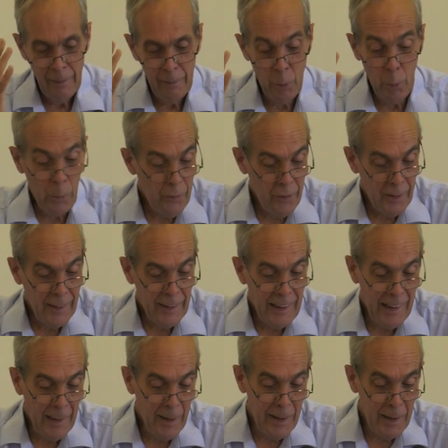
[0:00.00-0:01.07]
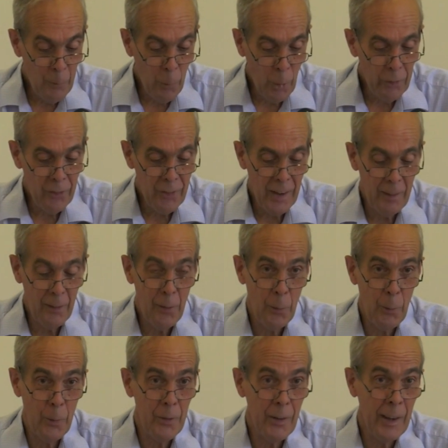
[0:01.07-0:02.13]
Nor is it clear in what sense
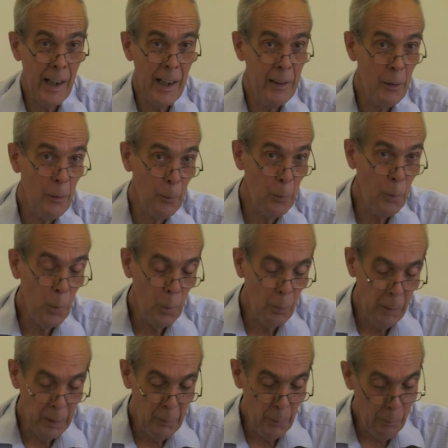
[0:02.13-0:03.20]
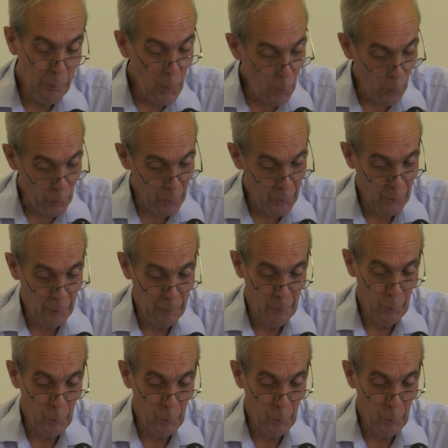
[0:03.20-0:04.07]
there was a kind of rule by reports,